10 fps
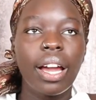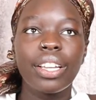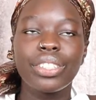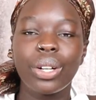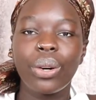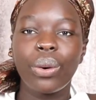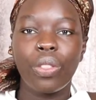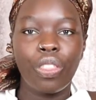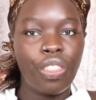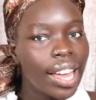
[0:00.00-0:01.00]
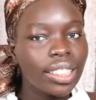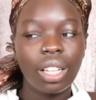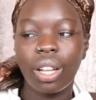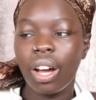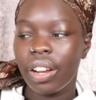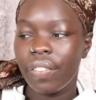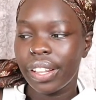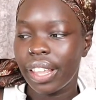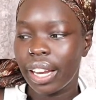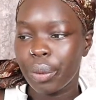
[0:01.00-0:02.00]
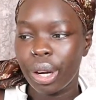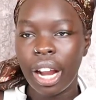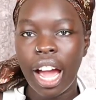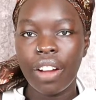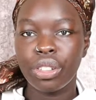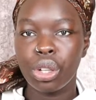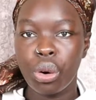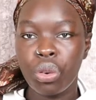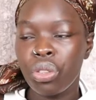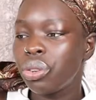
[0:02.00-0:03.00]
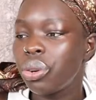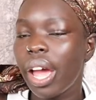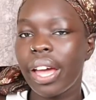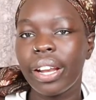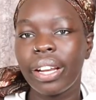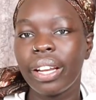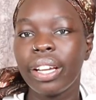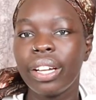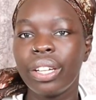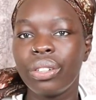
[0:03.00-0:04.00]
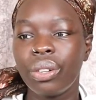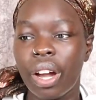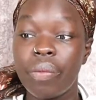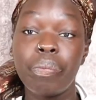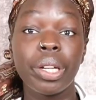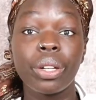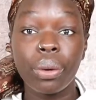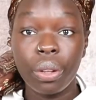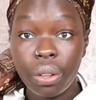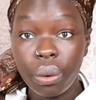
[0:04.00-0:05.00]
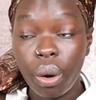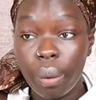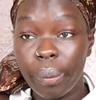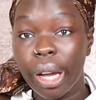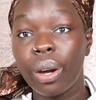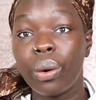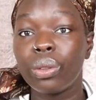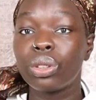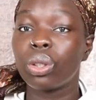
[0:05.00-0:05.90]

So that's a lot of it that I'm going to have to go through, and I've been going through on my own.